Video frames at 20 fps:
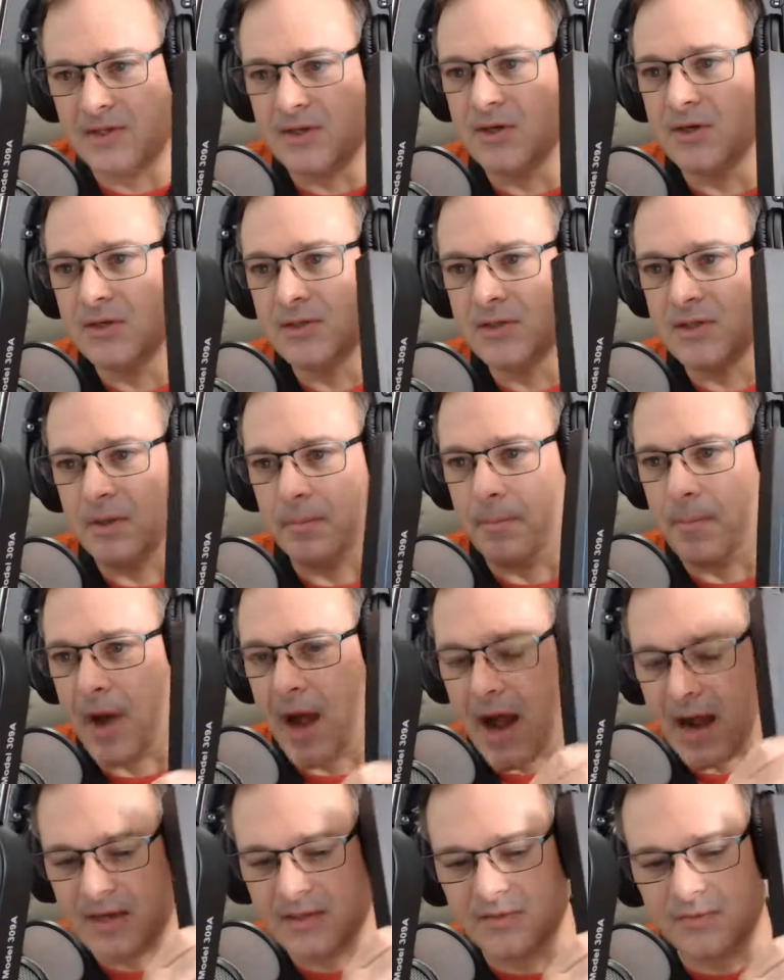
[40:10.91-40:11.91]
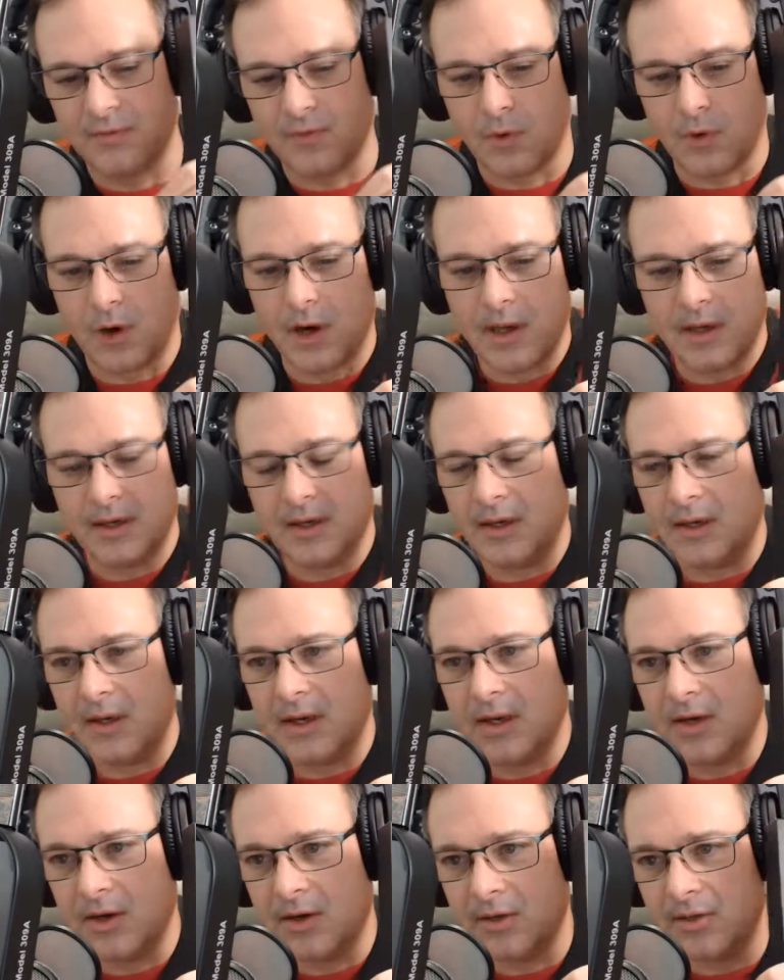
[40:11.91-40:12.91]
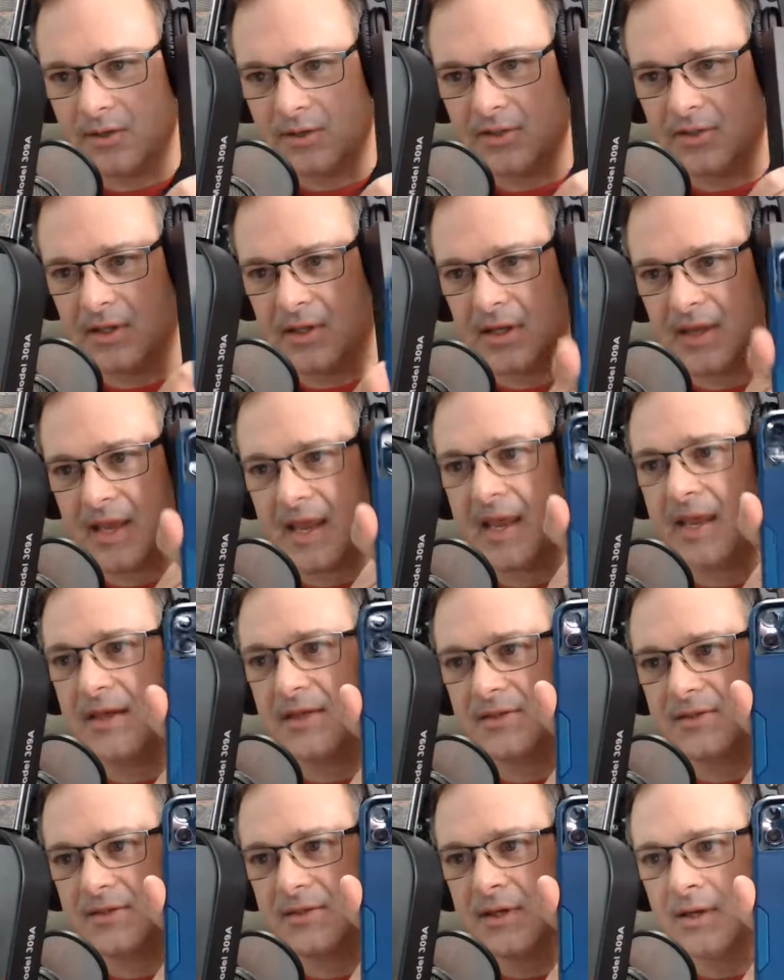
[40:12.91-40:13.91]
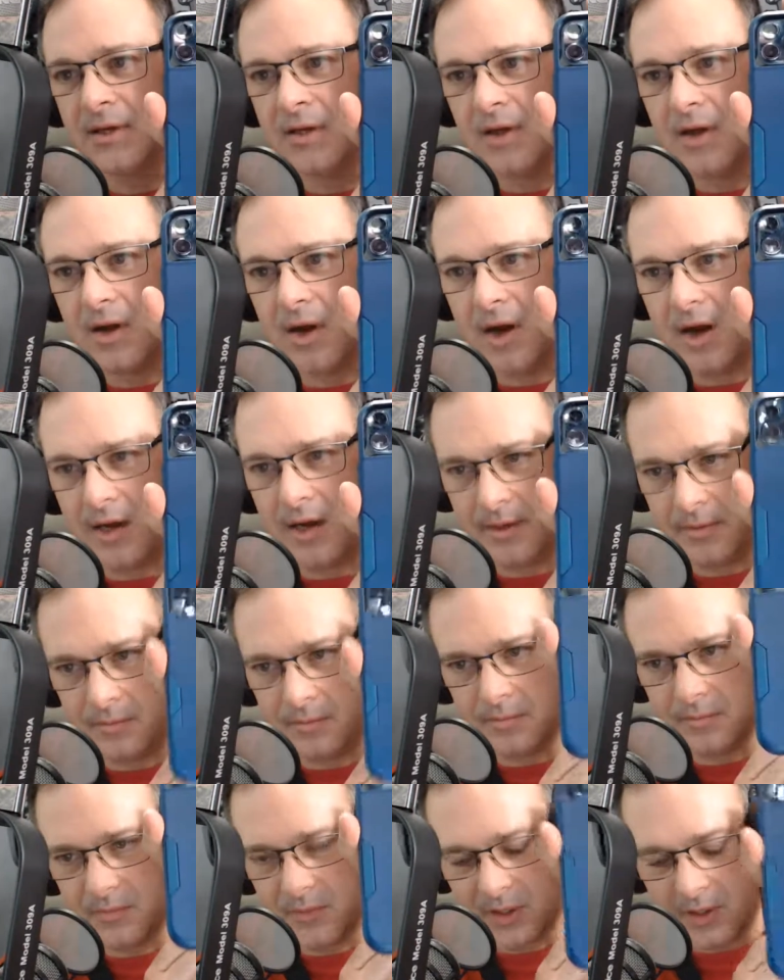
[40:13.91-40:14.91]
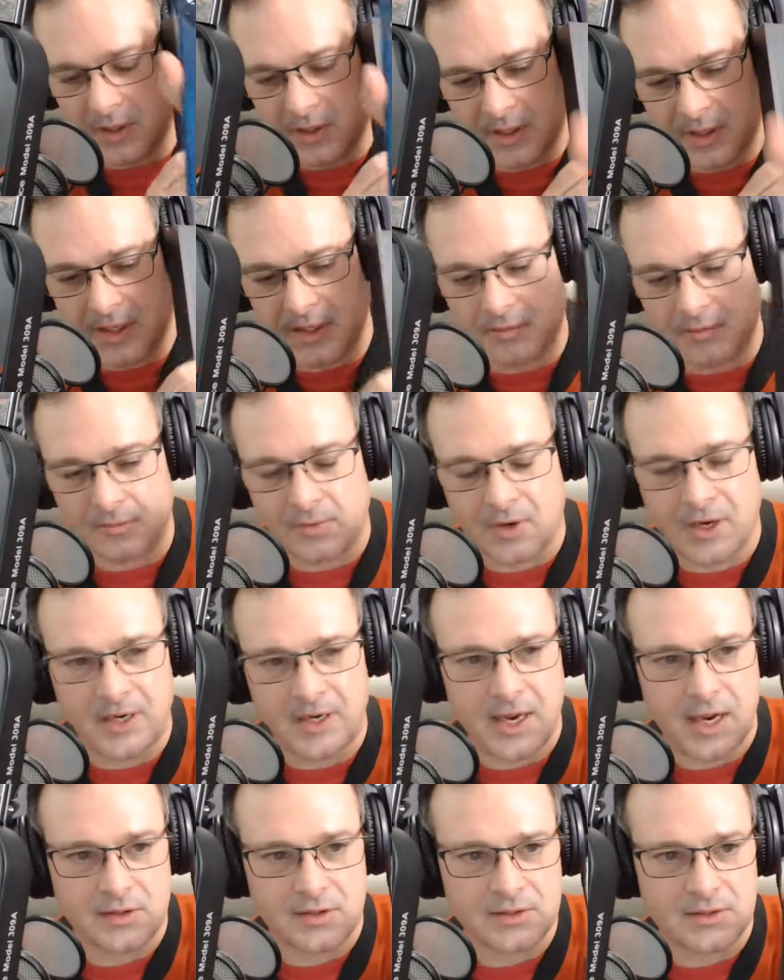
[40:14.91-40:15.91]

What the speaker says: Here's the box for it, and here's the case on it right now.